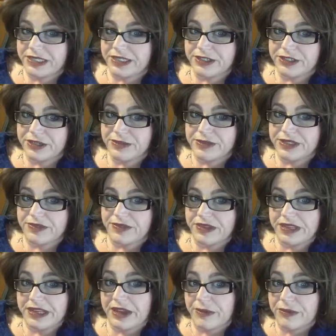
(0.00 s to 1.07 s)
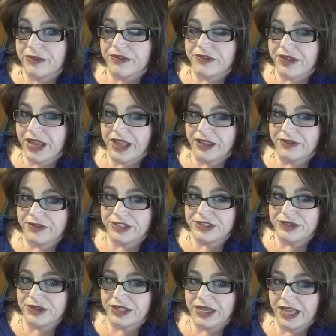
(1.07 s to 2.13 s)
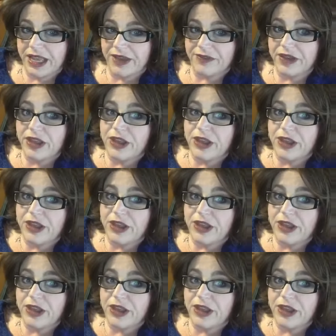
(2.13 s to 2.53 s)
in terms of the number of calories you can have,